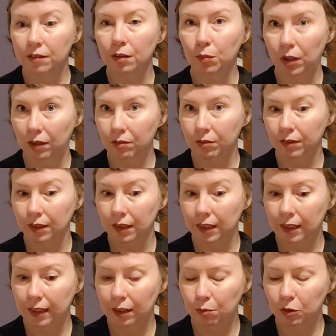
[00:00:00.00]
So I'm gonna have to figure
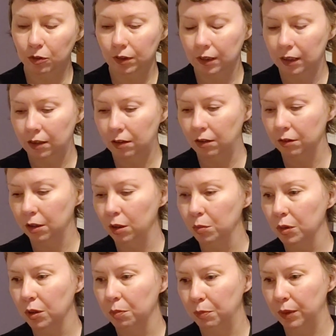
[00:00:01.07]
that out between now and
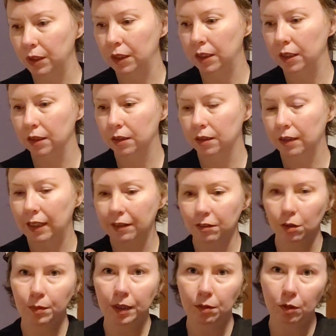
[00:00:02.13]
October, but that's
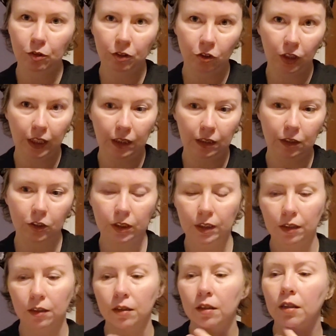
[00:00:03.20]
gonna be the most
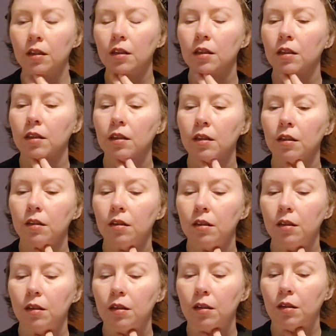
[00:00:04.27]
challenging.
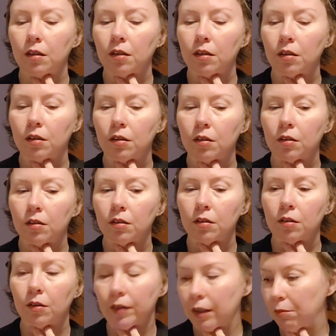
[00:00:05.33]

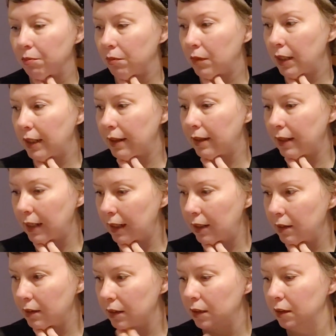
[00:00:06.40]
Okay, and
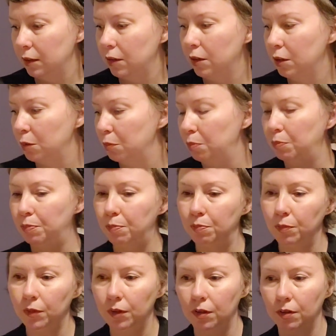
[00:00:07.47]
that is
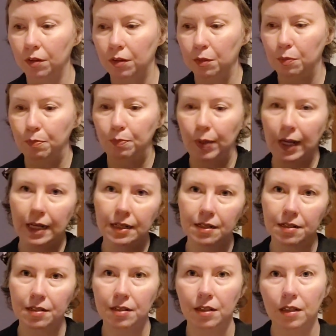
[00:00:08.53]
the
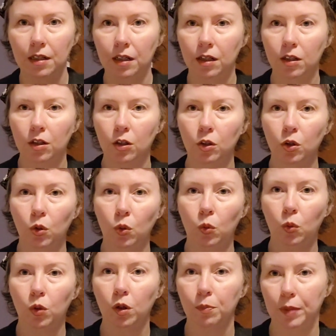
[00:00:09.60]
basic
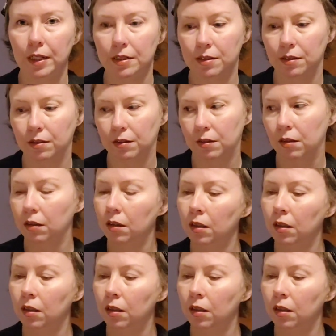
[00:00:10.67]
core pieces.